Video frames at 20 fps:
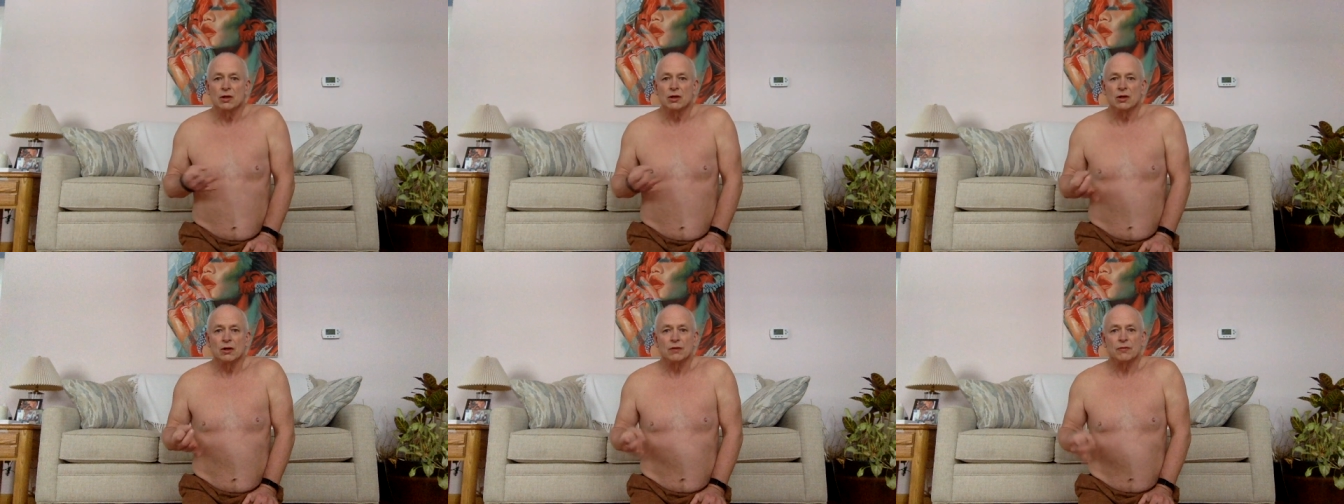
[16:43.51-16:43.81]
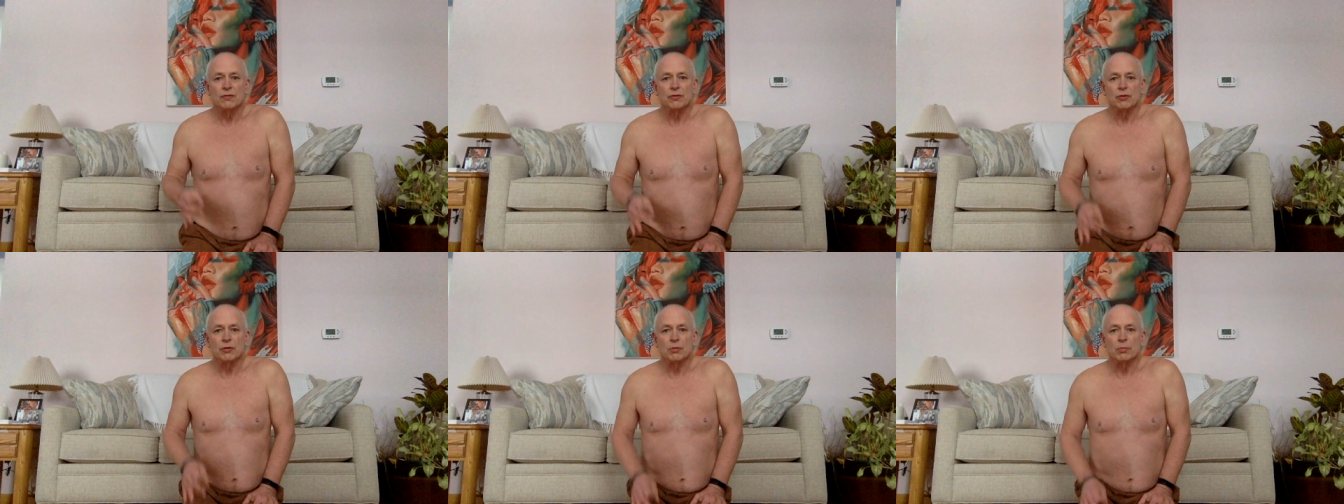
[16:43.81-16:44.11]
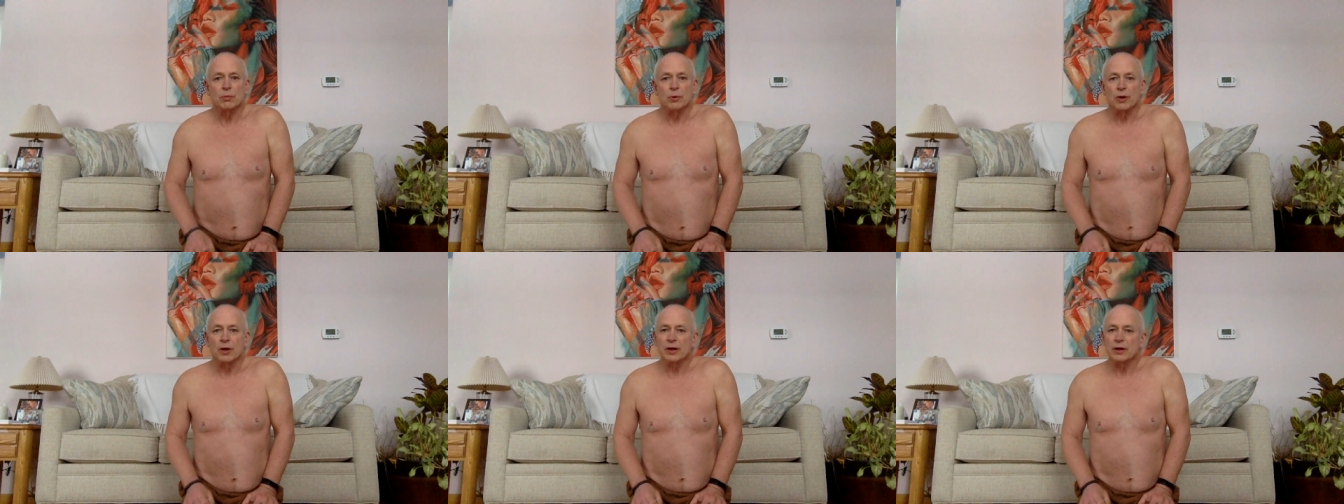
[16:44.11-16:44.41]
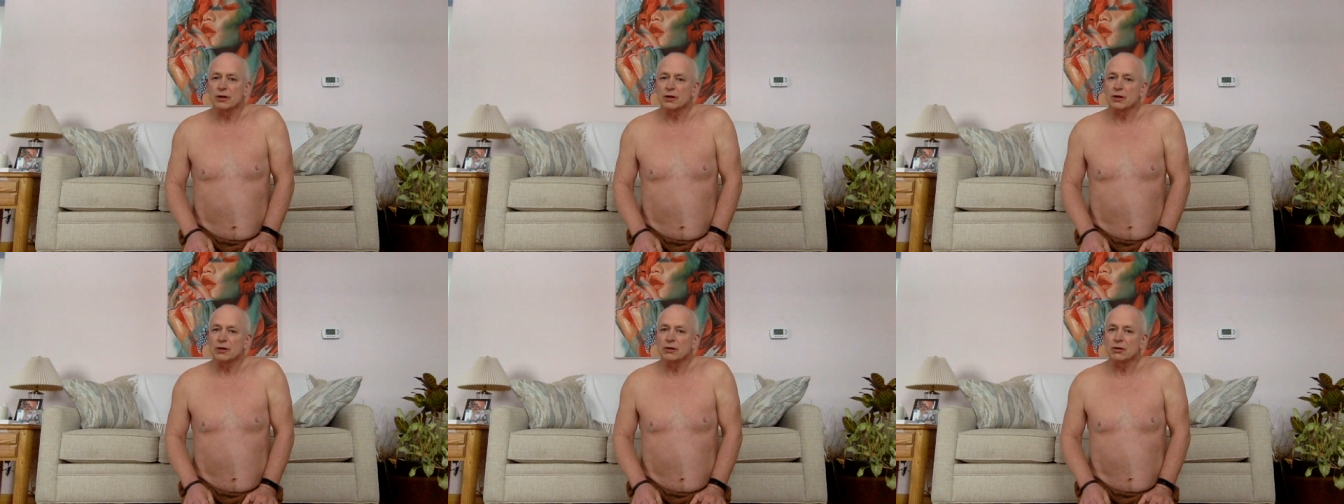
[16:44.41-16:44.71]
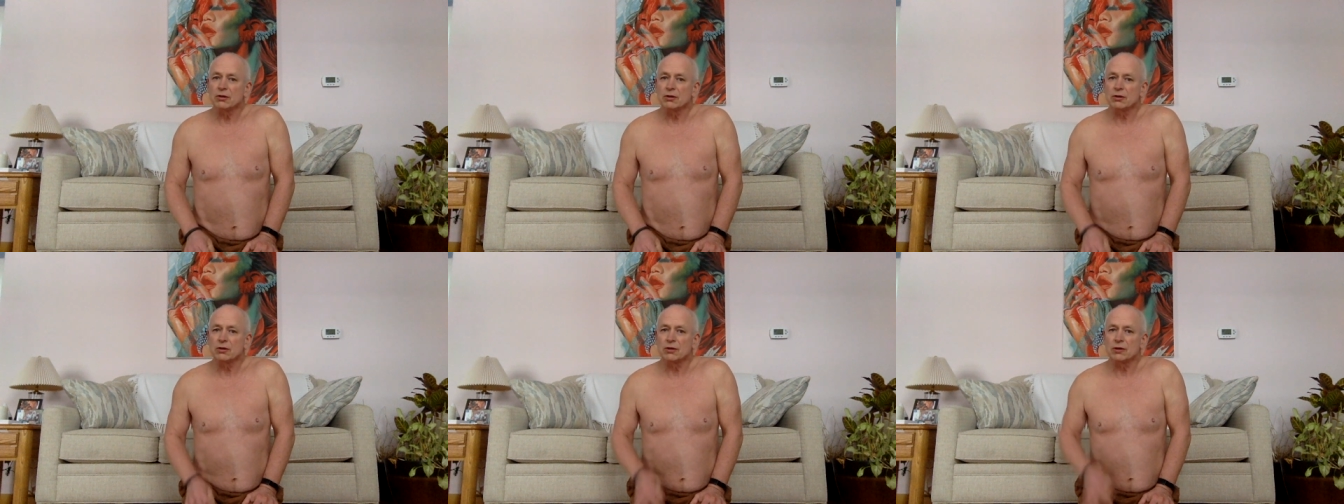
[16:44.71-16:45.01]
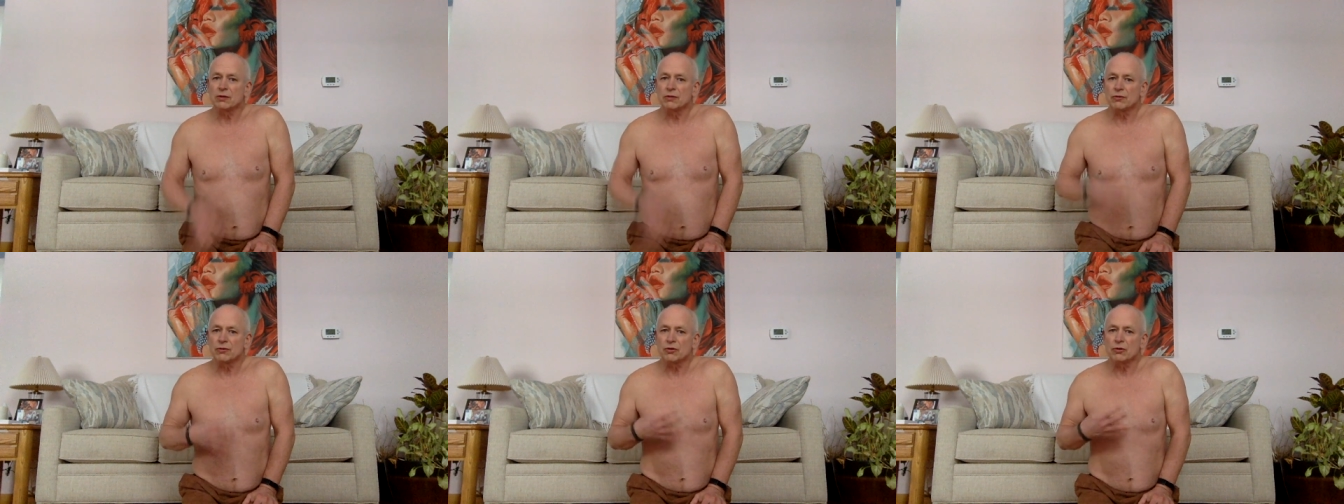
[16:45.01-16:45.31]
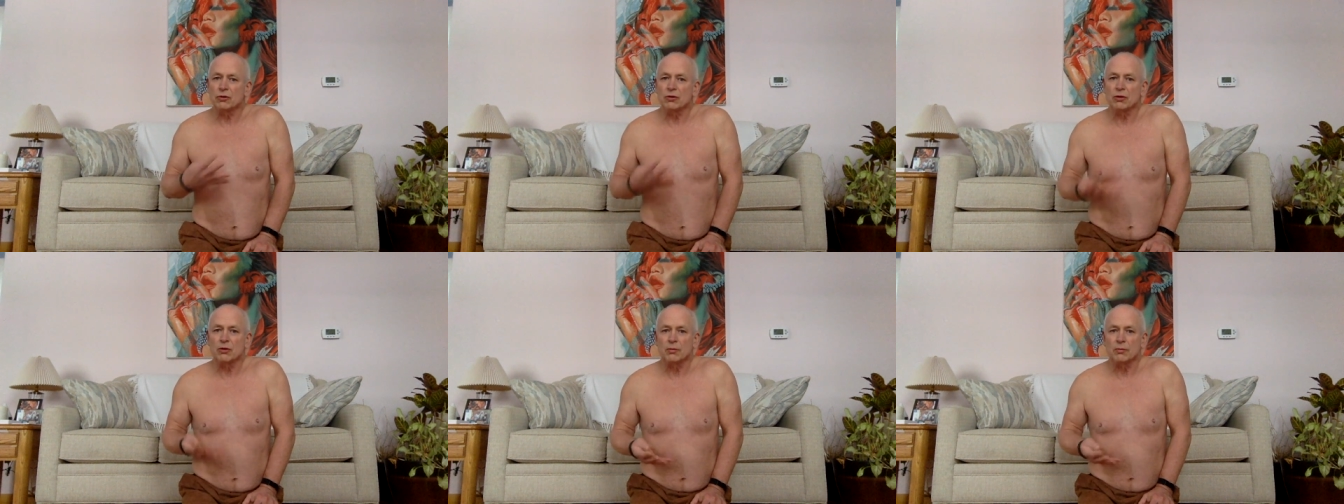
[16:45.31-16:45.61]
If you're pregnant, if
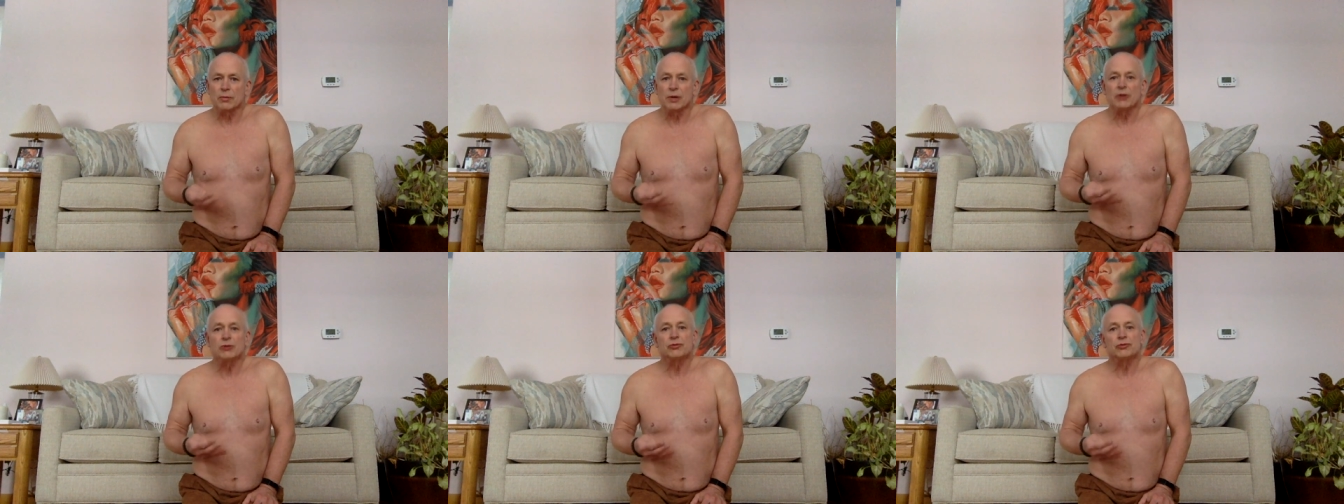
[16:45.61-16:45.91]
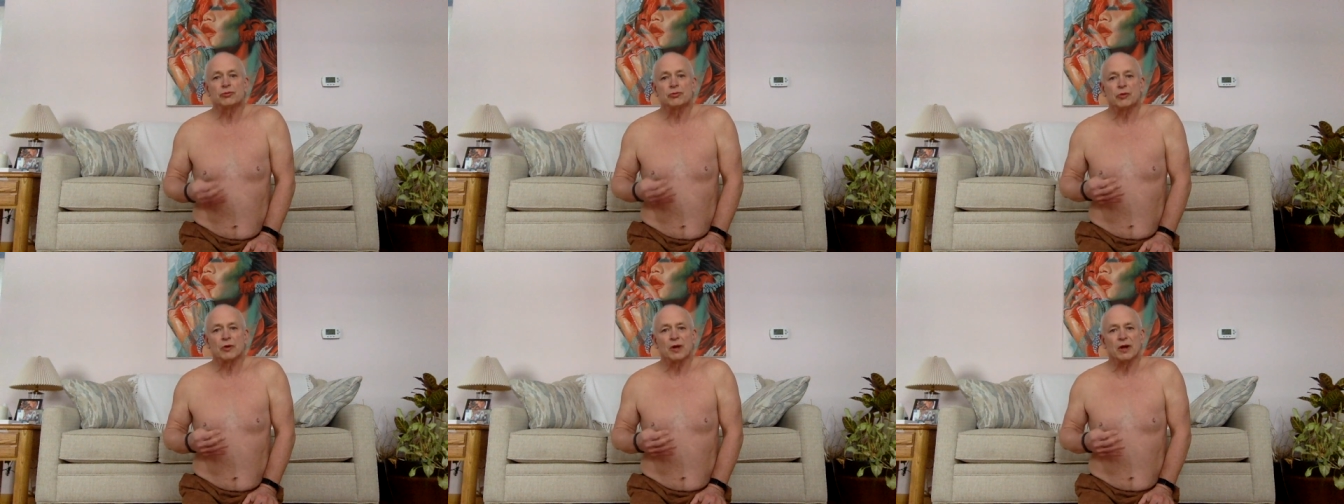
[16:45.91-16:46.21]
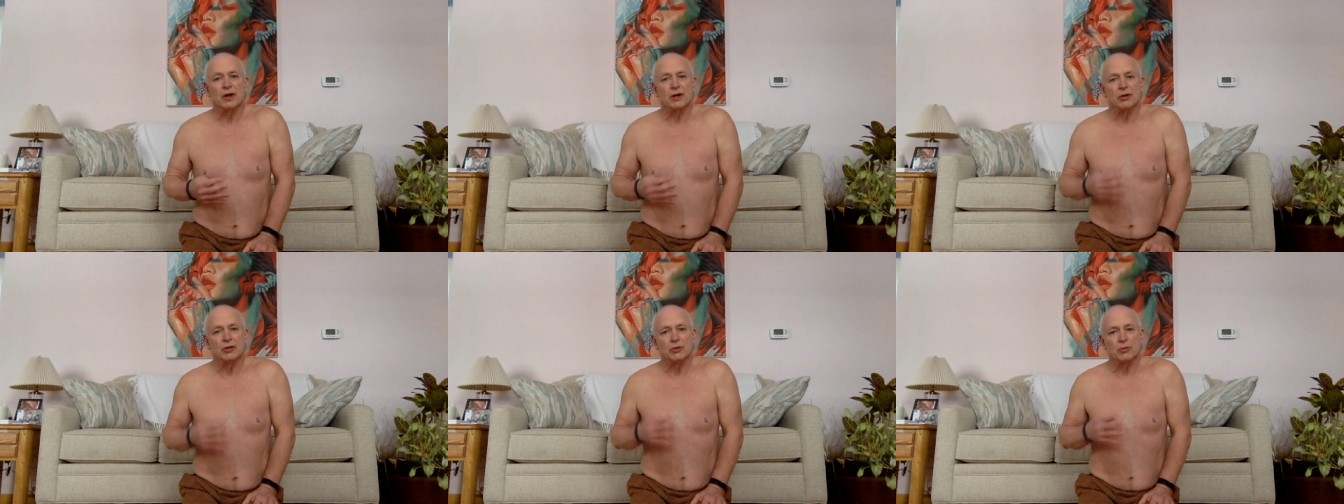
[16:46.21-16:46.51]
you're menstruating,